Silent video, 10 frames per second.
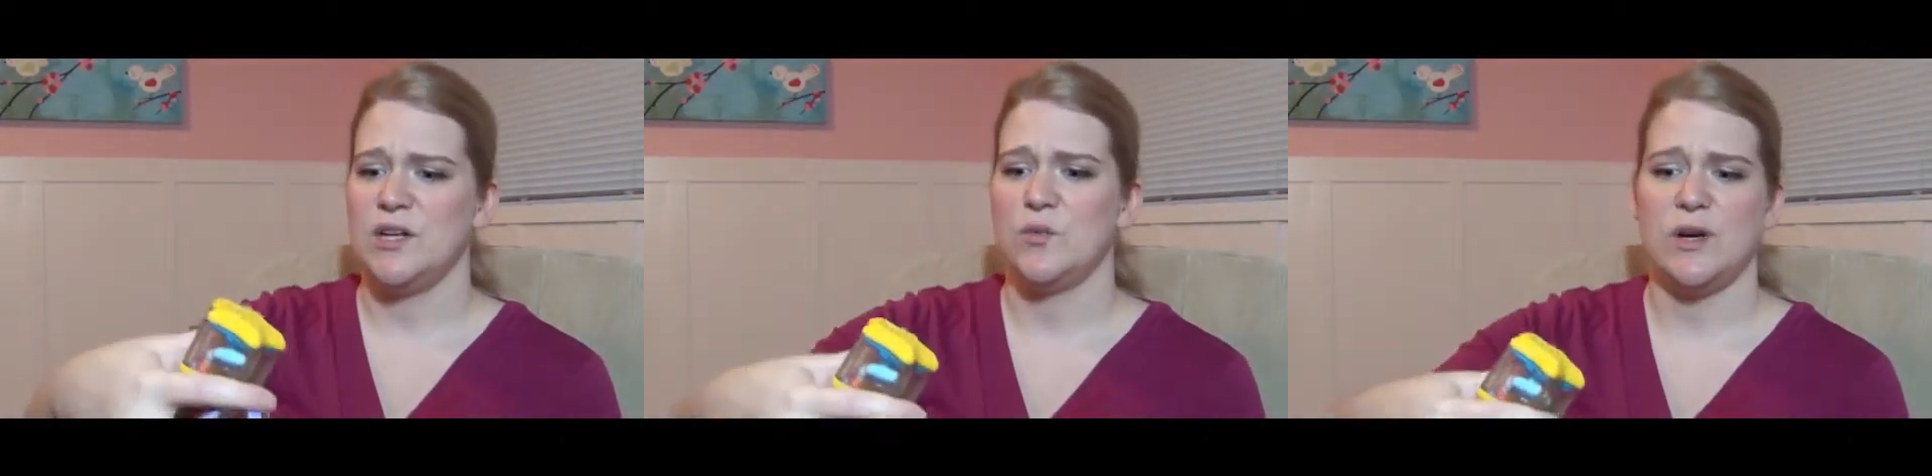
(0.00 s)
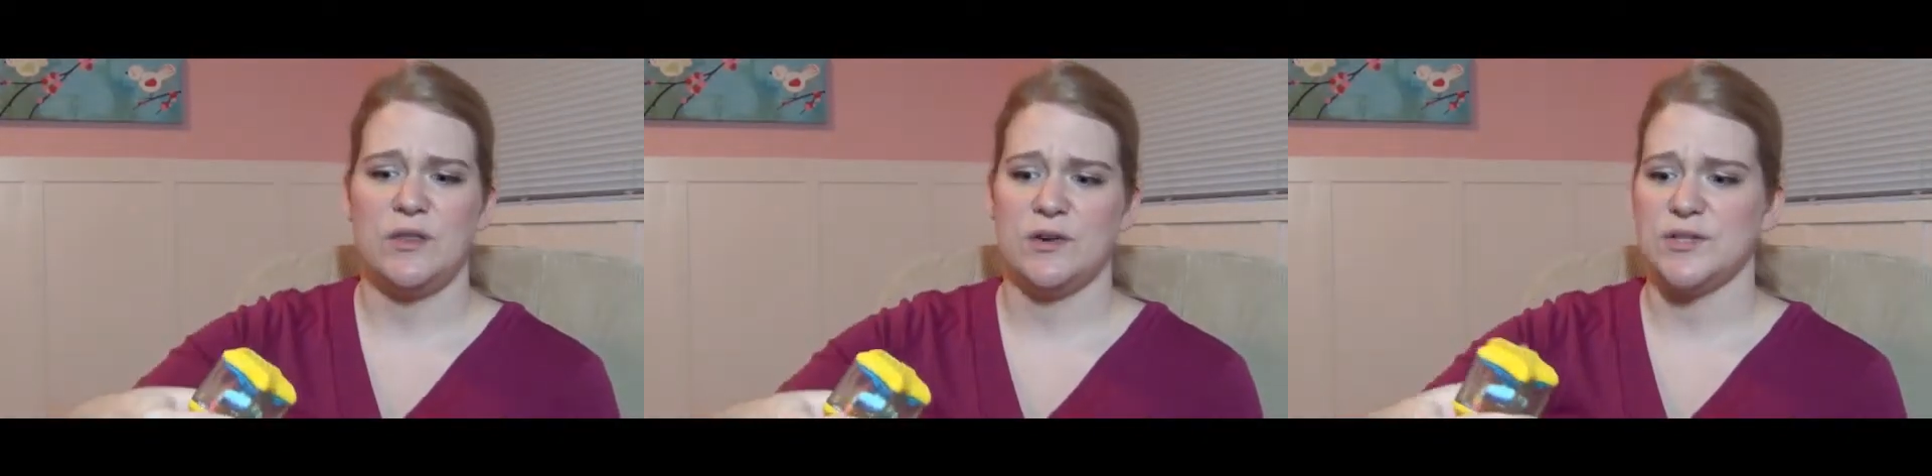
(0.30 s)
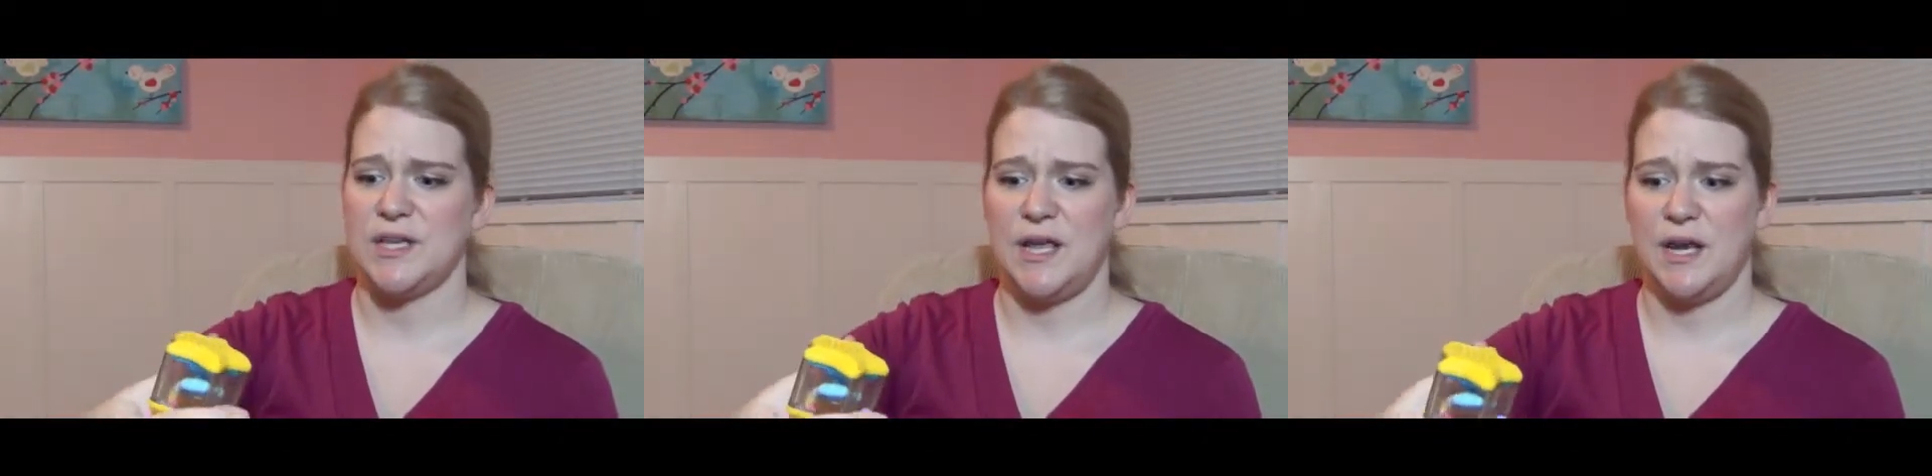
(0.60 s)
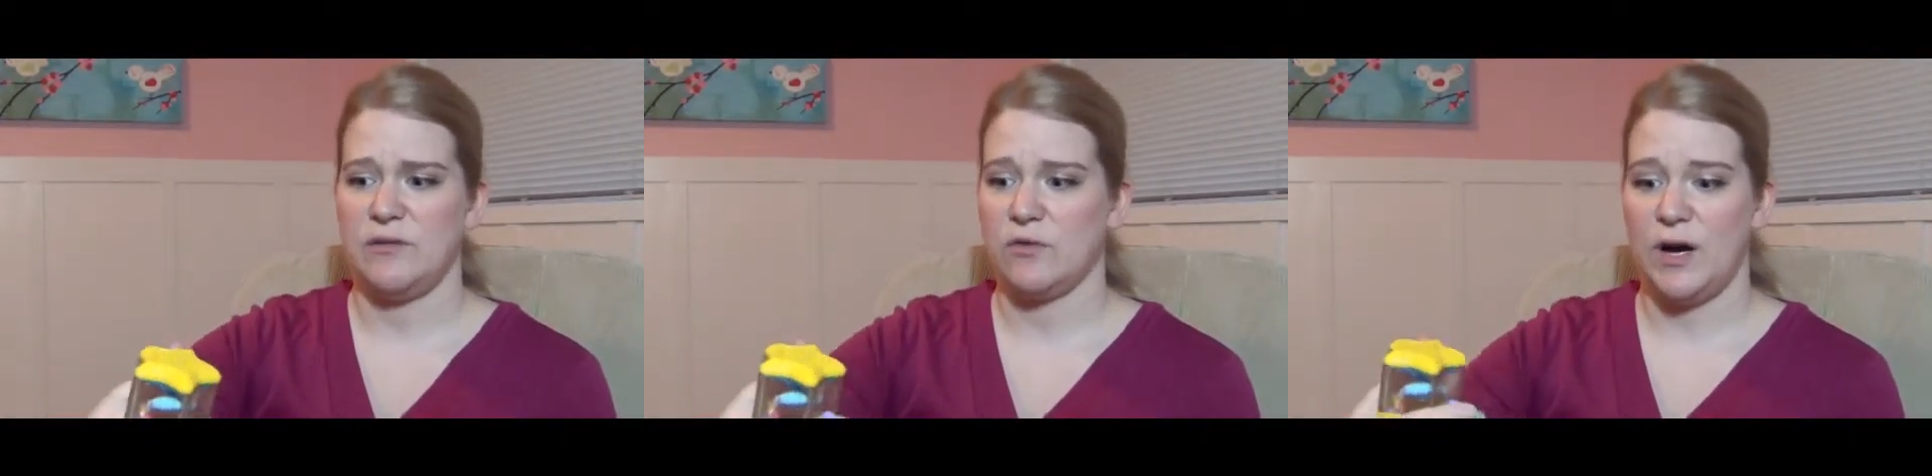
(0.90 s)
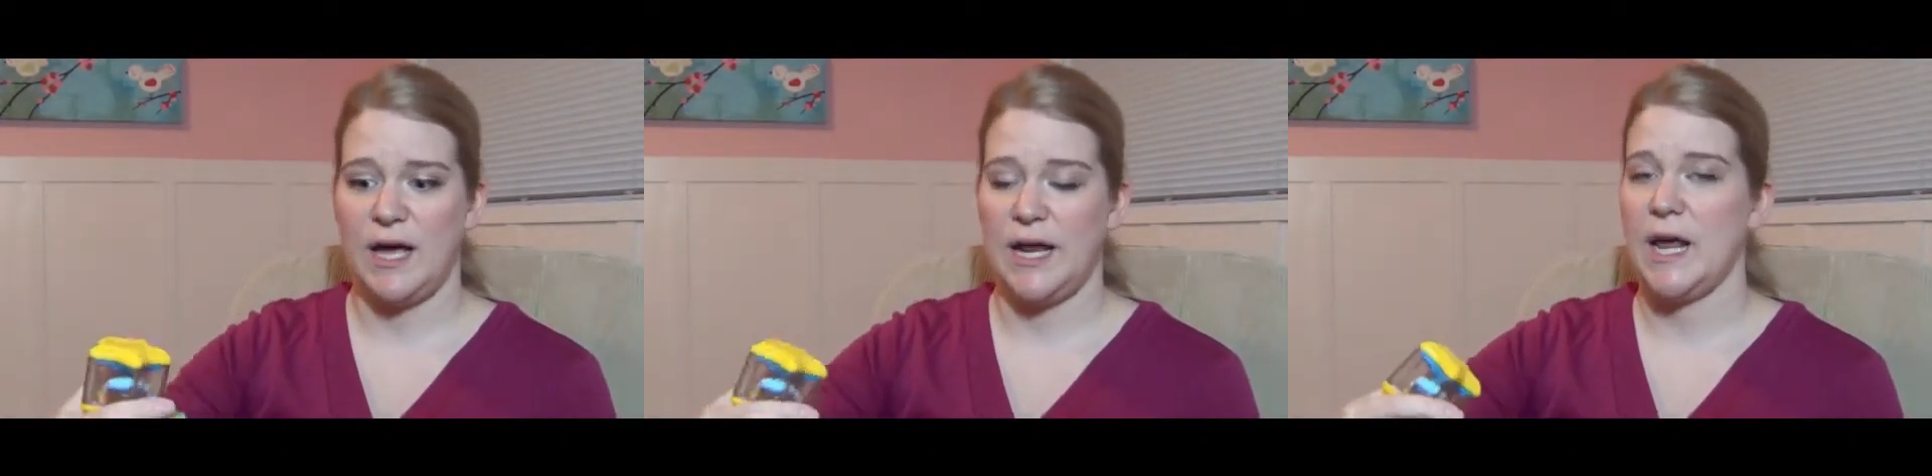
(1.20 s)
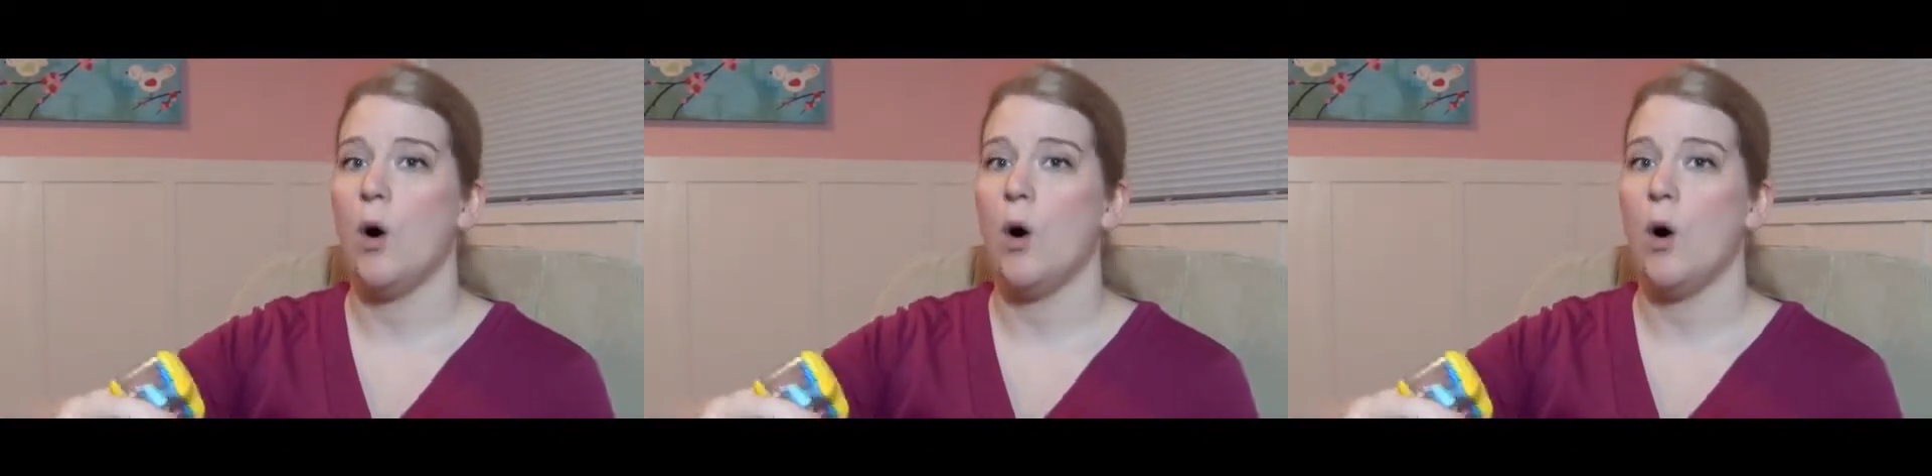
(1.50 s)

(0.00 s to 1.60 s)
I know one of the girls I nannied for had a